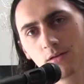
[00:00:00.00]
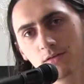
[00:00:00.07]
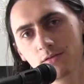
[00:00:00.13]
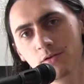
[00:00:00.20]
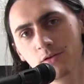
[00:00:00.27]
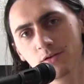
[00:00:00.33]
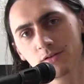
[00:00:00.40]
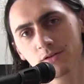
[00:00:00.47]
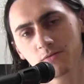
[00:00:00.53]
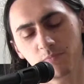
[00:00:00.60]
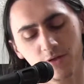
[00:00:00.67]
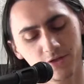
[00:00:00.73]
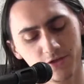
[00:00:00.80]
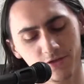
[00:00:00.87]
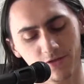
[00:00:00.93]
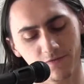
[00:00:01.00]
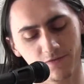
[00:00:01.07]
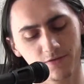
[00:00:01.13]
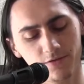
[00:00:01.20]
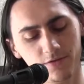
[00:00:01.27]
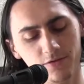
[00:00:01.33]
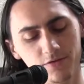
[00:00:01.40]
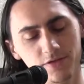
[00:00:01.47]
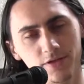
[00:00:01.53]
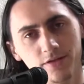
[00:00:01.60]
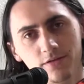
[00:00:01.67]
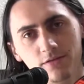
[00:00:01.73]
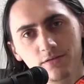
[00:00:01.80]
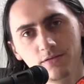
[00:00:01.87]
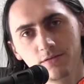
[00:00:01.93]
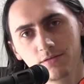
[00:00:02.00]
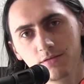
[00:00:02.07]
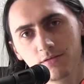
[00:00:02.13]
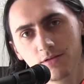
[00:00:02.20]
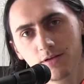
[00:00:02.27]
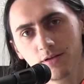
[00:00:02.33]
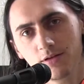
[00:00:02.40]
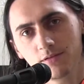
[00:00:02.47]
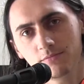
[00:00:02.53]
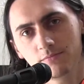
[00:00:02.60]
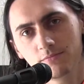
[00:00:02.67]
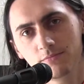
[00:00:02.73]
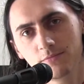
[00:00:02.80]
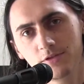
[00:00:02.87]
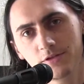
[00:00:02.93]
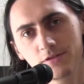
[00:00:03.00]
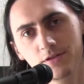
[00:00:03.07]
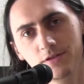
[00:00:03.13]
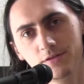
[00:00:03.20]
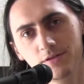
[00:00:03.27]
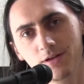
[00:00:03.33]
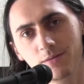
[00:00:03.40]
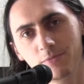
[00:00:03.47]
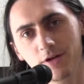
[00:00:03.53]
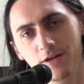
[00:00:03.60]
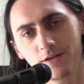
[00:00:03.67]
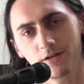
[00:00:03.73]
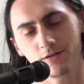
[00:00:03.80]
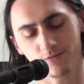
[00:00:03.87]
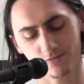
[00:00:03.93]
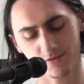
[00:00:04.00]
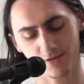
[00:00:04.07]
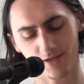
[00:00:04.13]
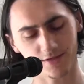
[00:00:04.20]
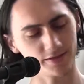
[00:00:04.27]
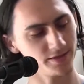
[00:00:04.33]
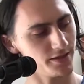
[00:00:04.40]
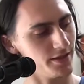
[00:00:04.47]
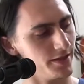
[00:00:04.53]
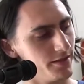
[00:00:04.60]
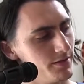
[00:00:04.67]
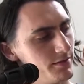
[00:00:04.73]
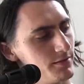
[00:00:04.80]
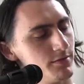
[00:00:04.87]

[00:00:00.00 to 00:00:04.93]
You can also pitch shift using uh, this little knob right here, side to side.